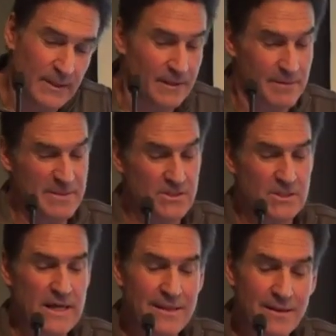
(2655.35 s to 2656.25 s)
yeah, let me
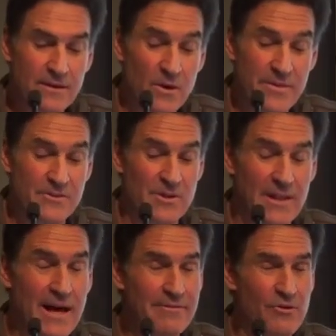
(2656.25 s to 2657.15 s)
just say that, you know, there's a
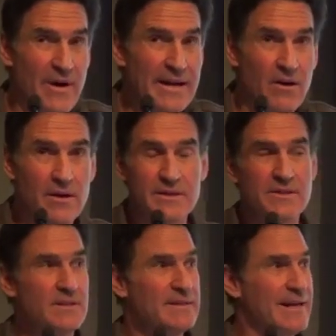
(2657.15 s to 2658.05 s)
lot of great
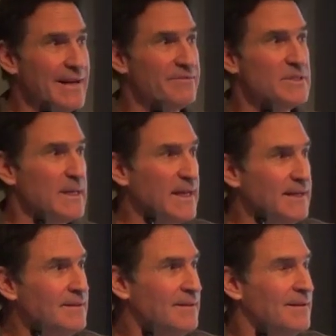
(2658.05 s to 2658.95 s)
artists that I've
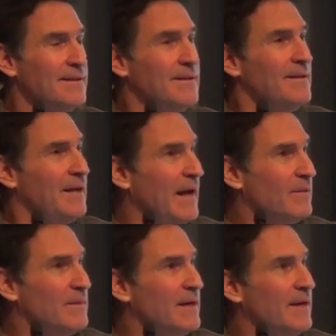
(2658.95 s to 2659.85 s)
seen
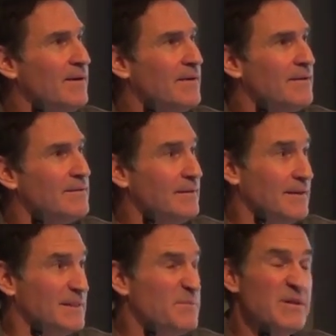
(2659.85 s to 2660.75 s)
out there,
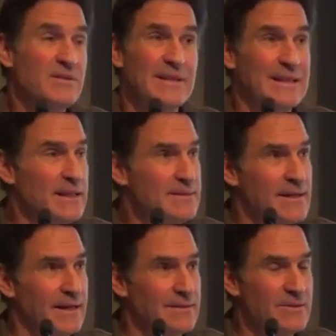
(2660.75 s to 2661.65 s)
especially these
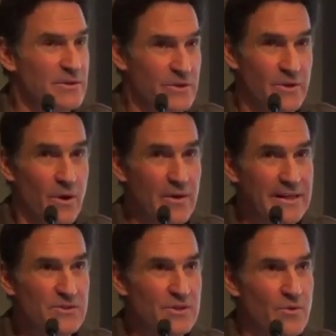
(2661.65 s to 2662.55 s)
days. You, you go on
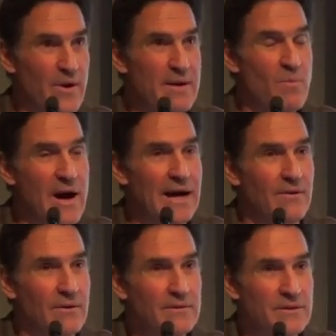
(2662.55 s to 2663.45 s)
Instagram,
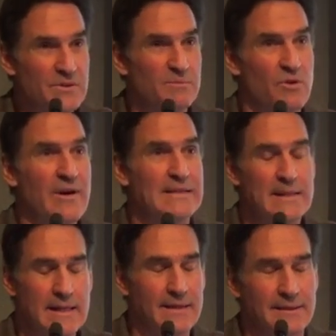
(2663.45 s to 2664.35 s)
wow, there's some great
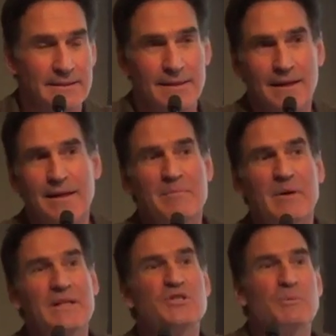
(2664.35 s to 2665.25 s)
talent.
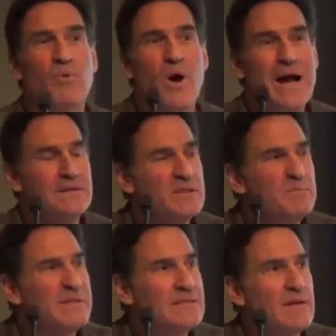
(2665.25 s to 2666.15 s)
But it
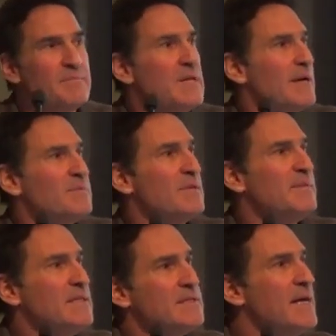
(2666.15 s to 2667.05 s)
surprises me sometimes. Some
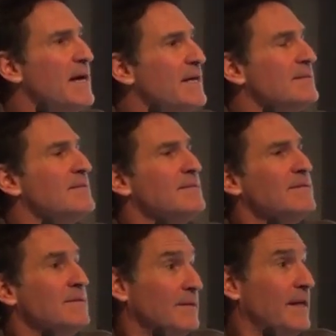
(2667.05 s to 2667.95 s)
of these guys
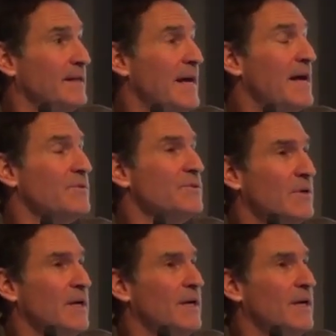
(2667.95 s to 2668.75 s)
and gals,